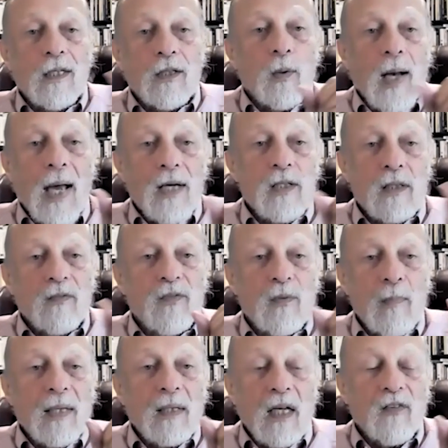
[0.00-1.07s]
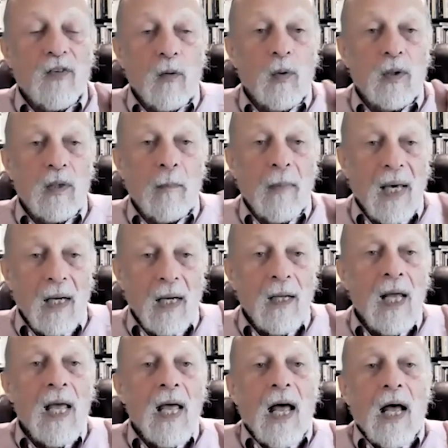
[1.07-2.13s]
interaction of the magnetic field with the metal
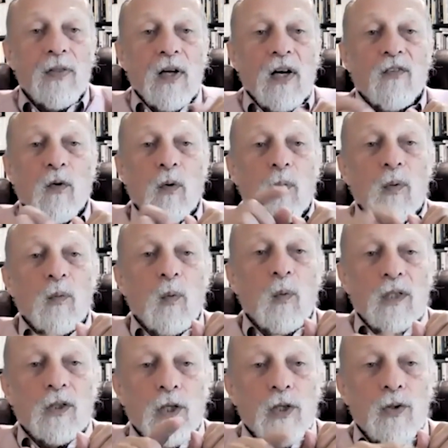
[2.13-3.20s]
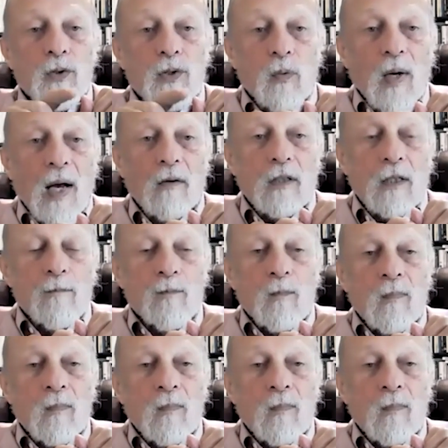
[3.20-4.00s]
and therefore with the tissues around it.